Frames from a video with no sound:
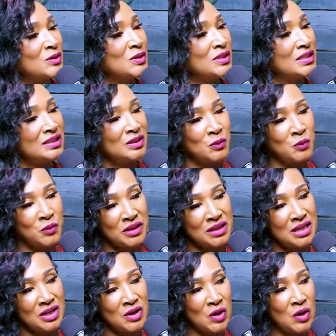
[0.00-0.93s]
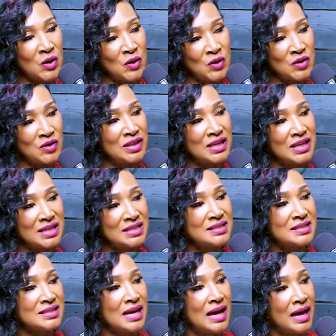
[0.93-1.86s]
dealing with that hurt on the
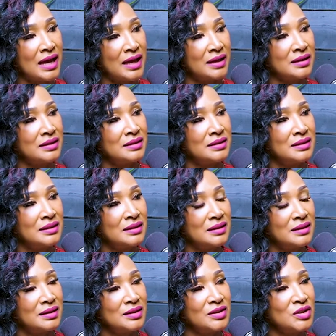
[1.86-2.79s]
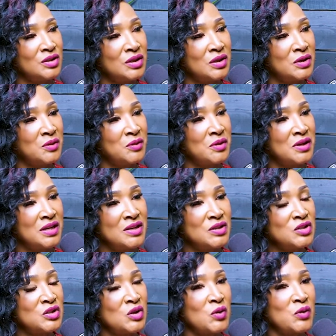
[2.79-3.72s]
inside, you know.
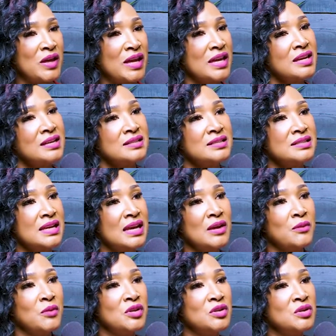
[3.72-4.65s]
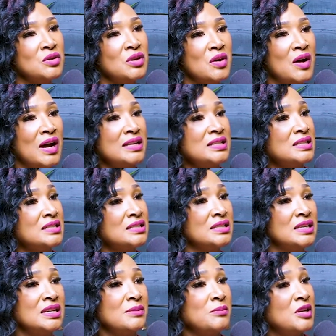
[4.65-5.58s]
So they can say, well, you know, I just
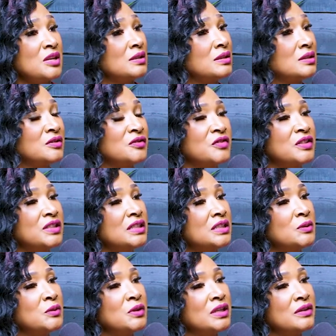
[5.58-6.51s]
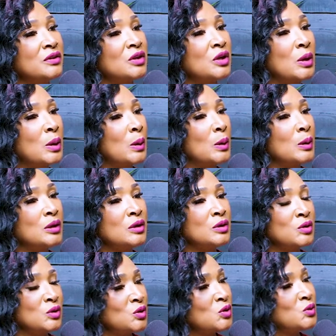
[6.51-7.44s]
need me a little fun or whatever.
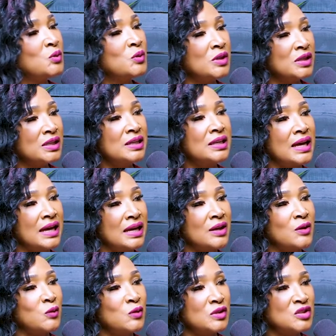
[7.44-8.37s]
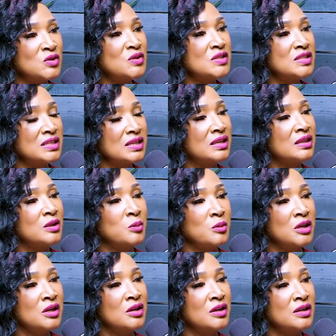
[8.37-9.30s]
Do you really like what you see in the
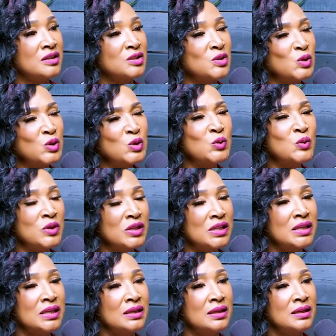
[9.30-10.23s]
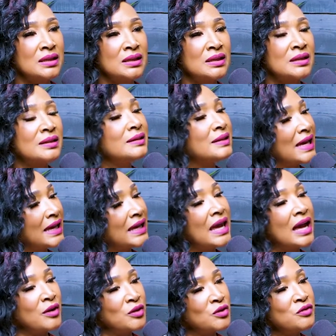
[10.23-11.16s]
mirror? Do you really like
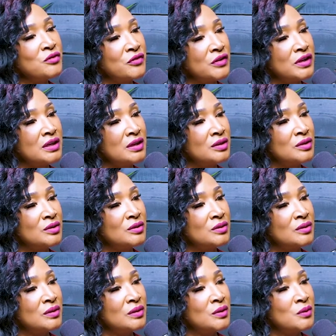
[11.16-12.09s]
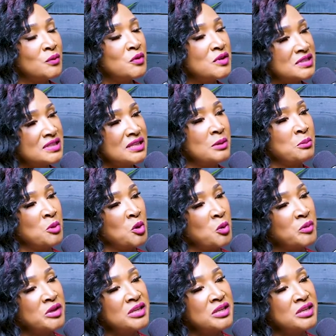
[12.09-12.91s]
how you feel once that moment